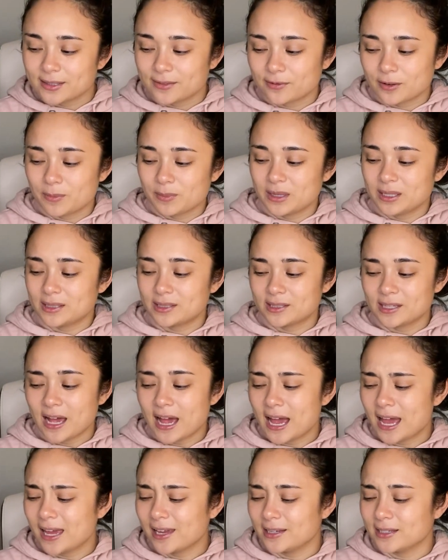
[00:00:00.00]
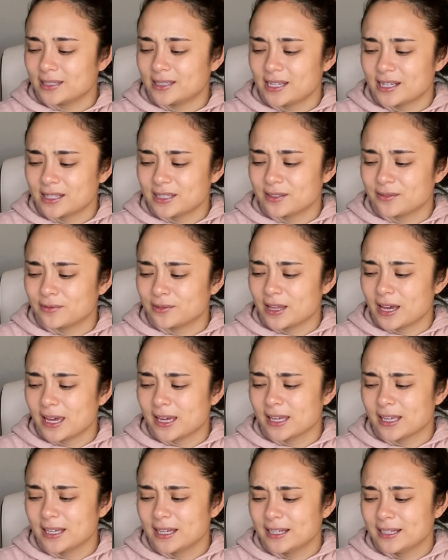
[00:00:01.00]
from this side, a sense of like